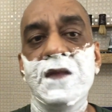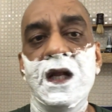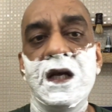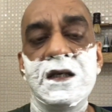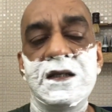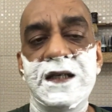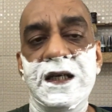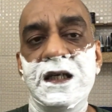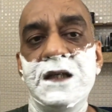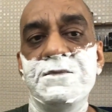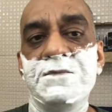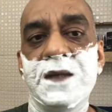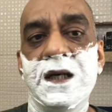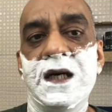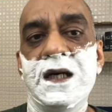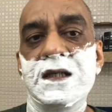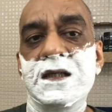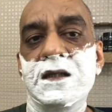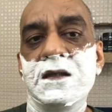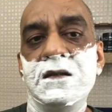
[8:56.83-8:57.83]
Second
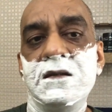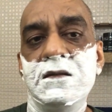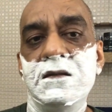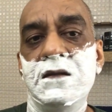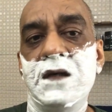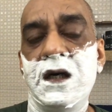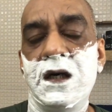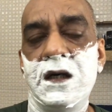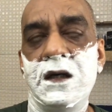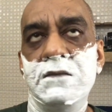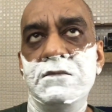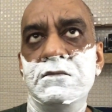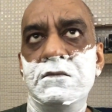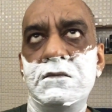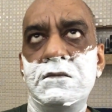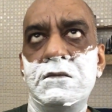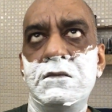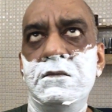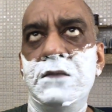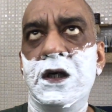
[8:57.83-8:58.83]
pass,
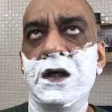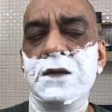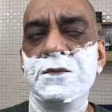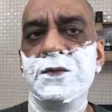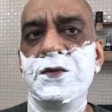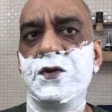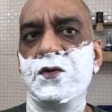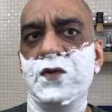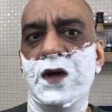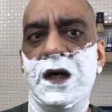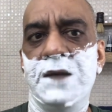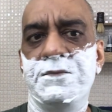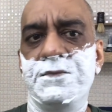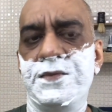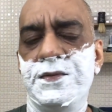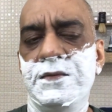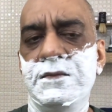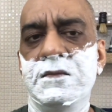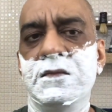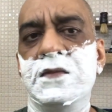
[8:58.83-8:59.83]
bottom to up,
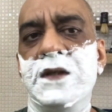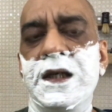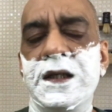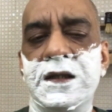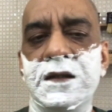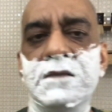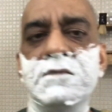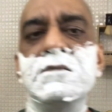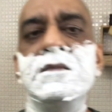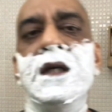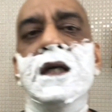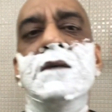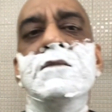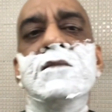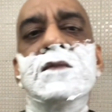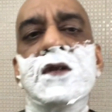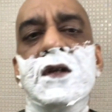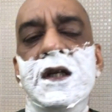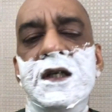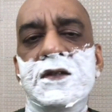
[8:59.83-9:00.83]
right? Yeah,
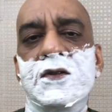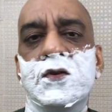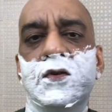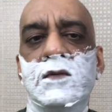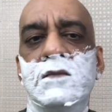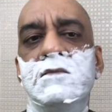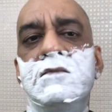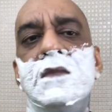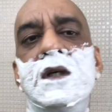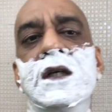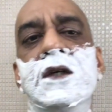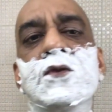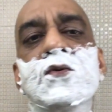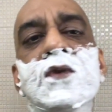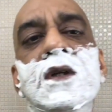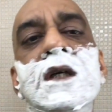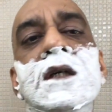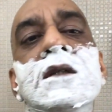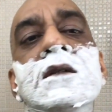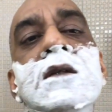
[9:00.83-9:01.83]
so let's go and do
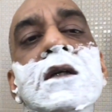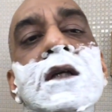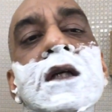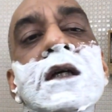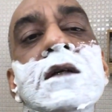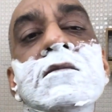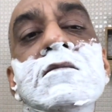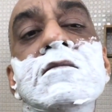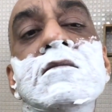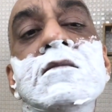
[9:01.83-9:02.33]
that, okay?